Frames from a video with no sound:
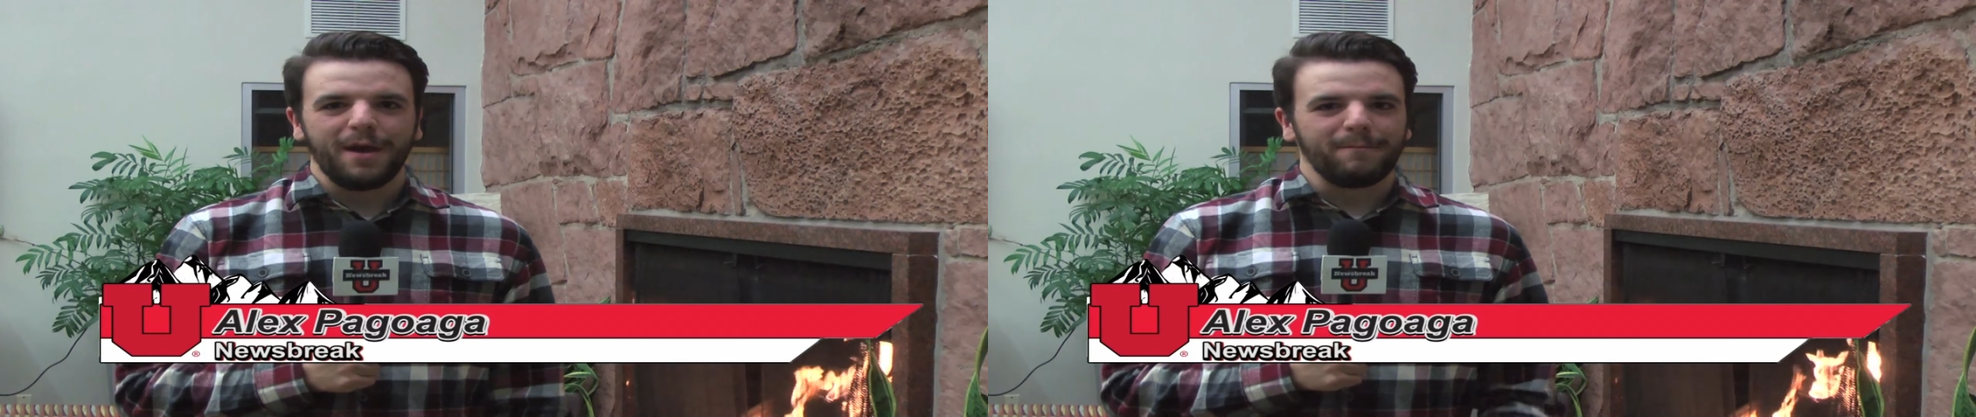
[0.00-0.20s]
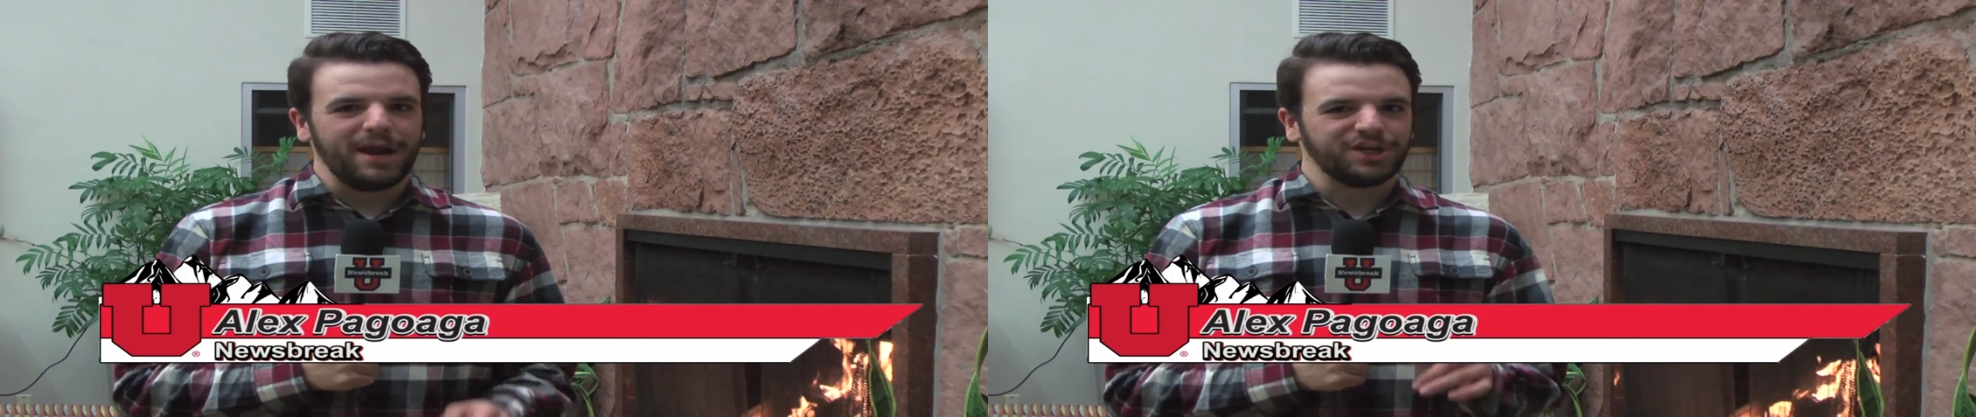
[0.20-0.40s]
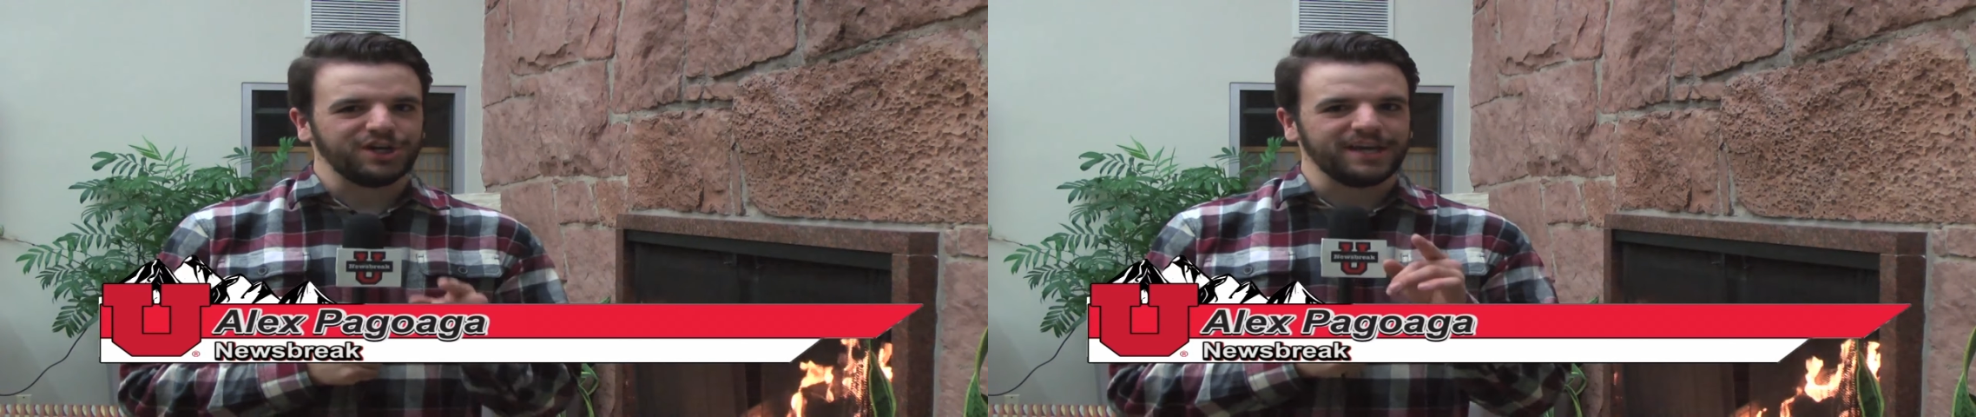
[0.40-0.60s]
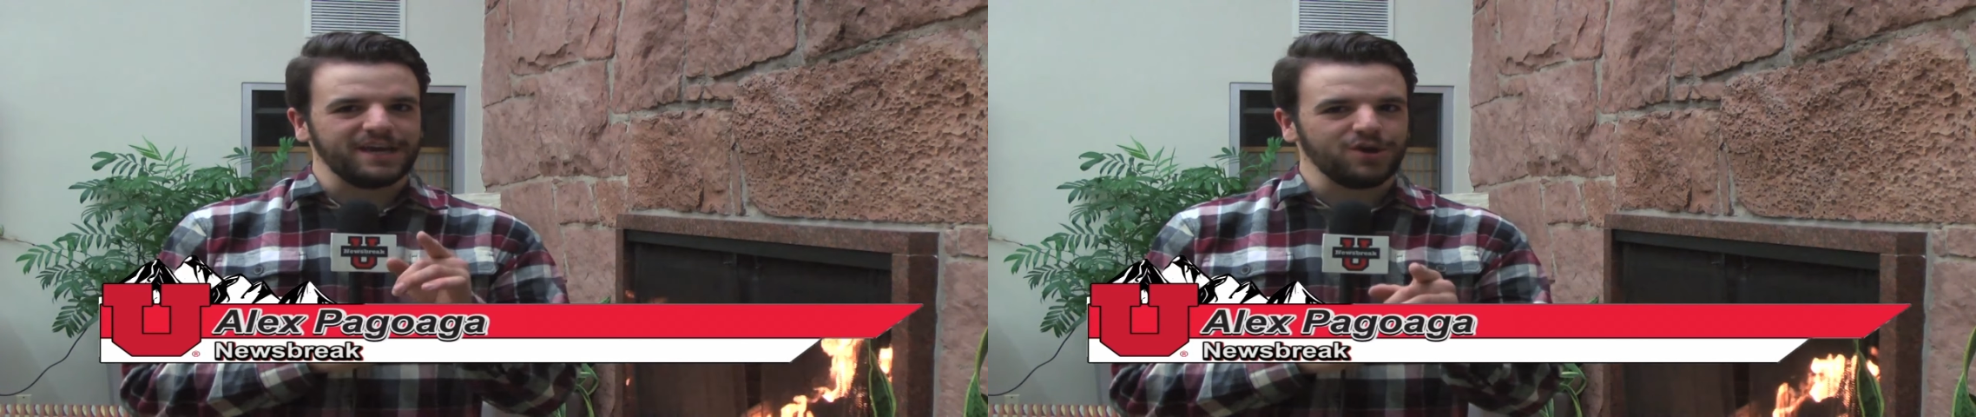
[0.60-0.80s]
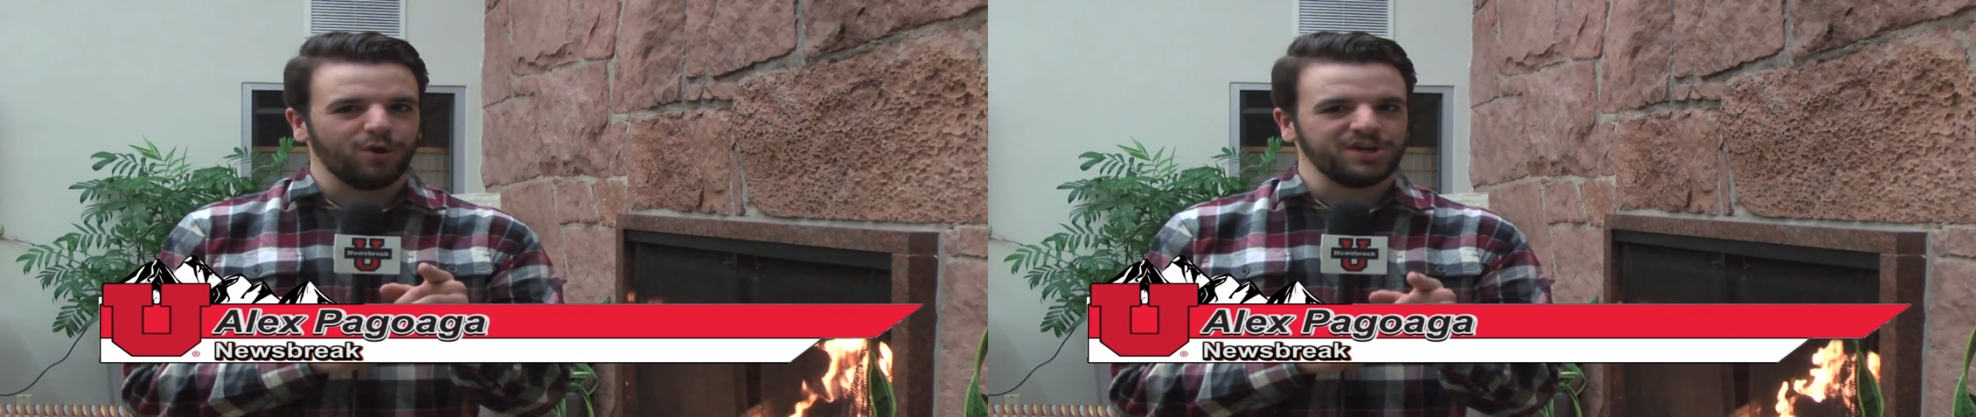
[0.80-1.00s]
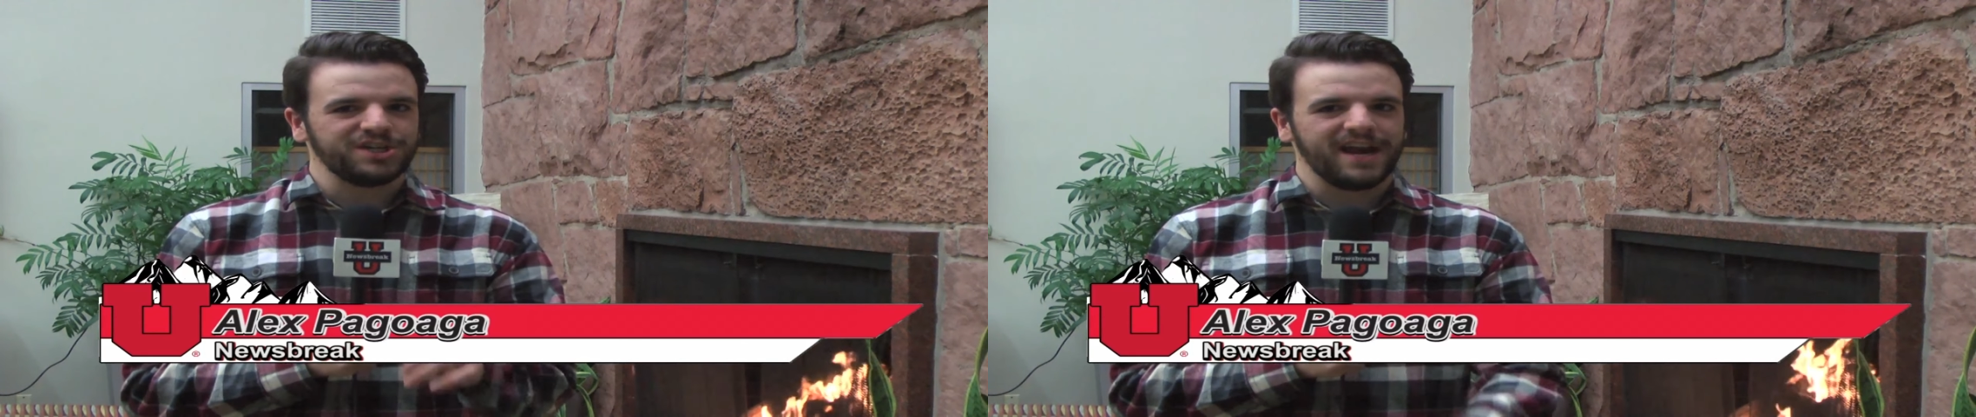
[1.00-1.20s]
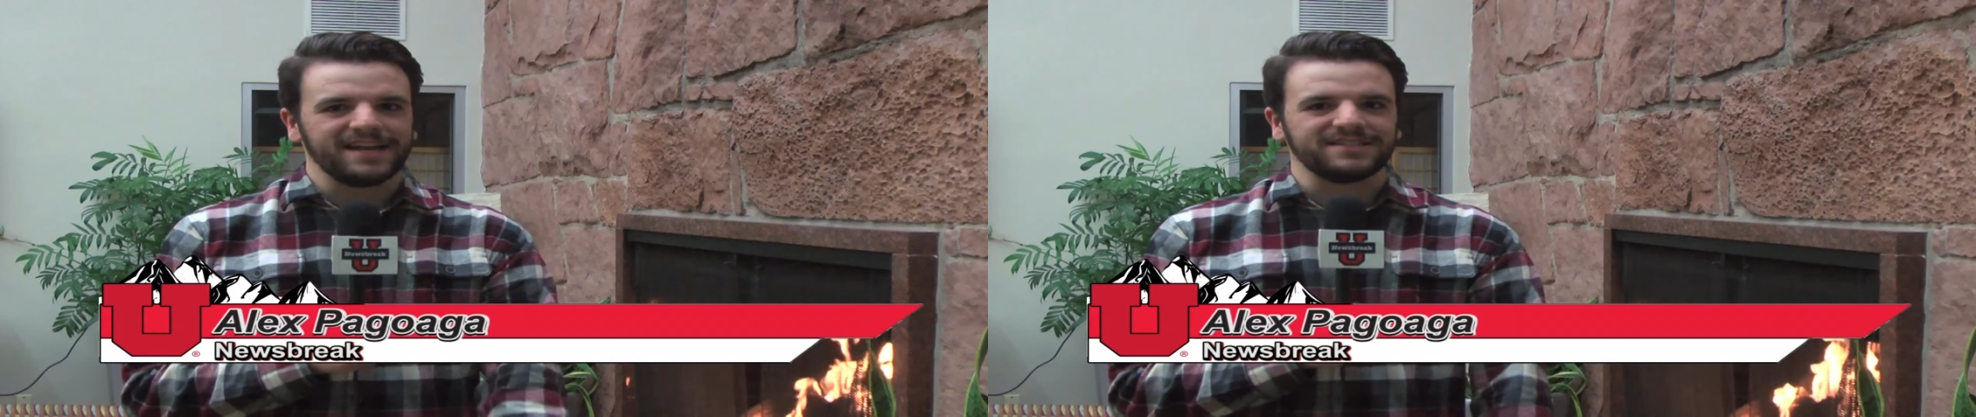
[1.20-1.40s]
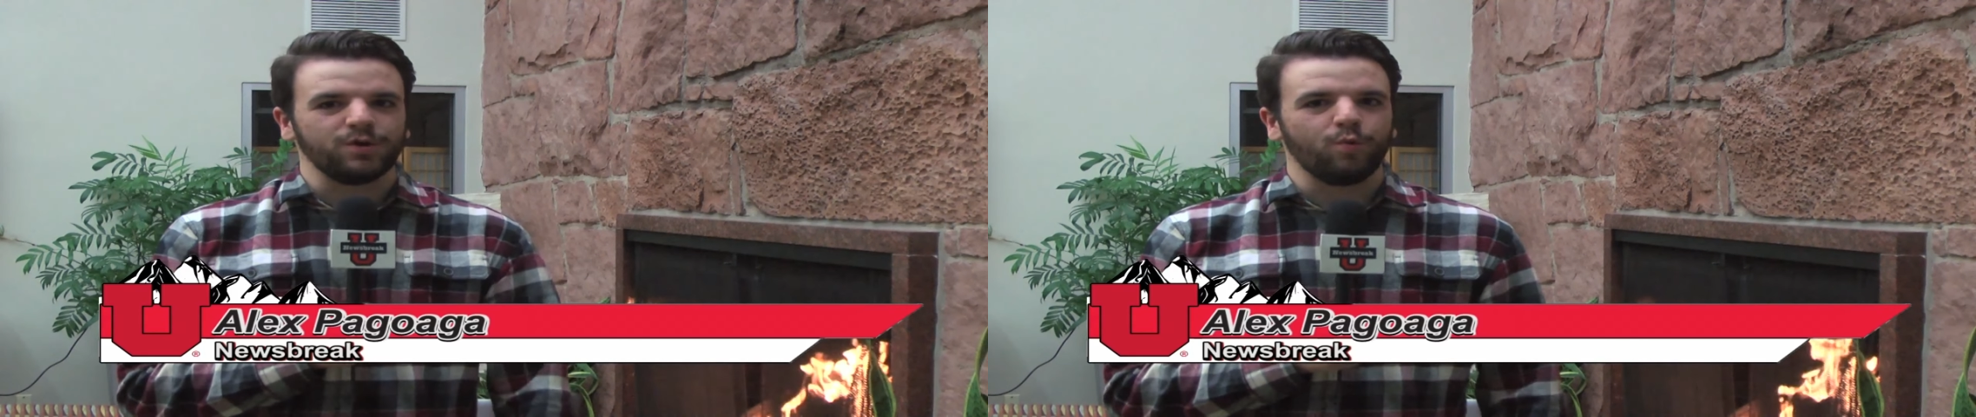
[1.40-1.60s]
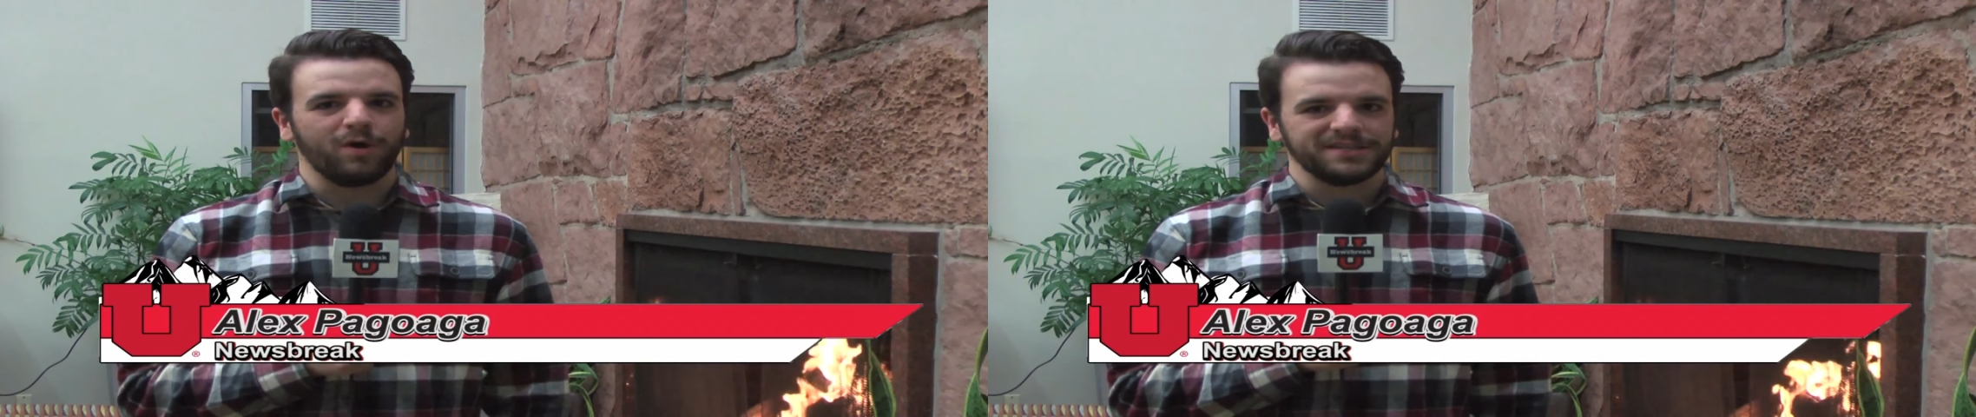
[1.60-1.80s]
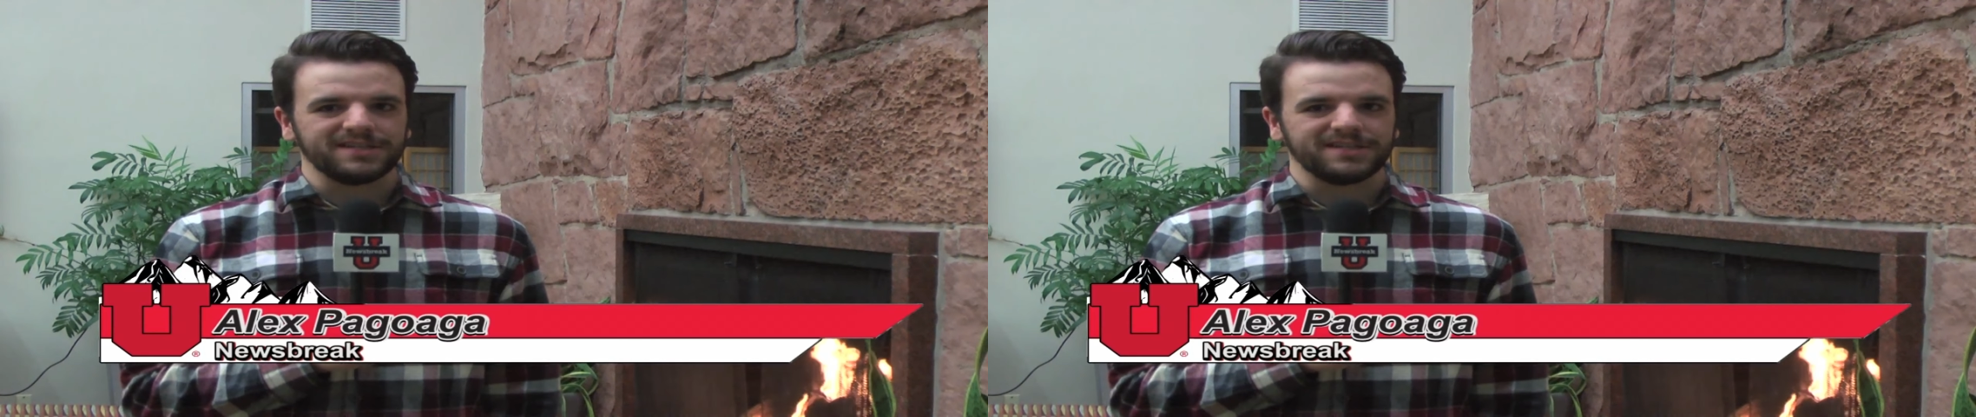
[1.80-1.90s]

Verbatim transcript: make sure to get your chance at a once